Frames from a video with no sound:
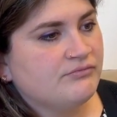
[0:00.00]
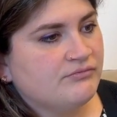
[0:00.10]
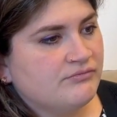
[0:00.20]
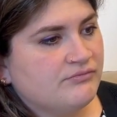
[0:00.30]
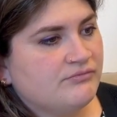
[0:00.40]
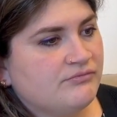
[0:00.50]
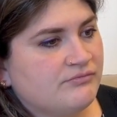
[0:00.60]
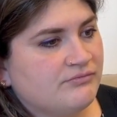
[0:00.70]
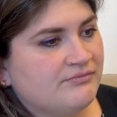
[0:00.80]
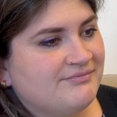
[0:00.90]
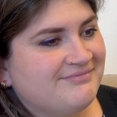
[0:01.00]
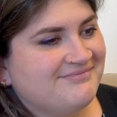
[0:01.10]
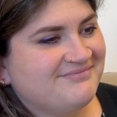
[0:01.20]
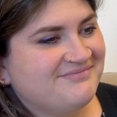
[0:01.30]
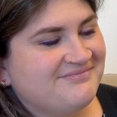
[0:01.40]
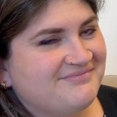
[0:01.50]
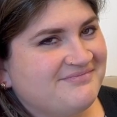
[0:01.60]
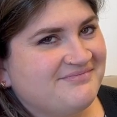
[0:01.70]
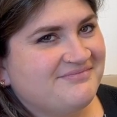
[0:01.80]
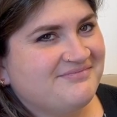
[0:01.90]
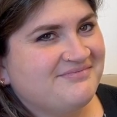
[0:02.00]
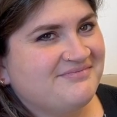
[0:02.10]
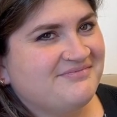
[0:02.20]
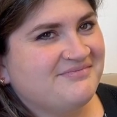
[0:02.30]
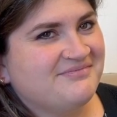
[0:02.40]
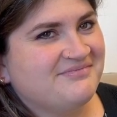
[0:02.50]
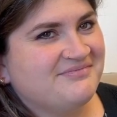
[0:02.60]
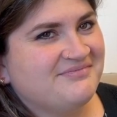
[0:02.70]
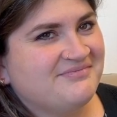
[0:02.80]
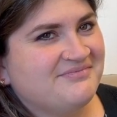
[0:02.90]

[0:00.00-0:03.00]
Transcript: No words are spoken by the person on screen.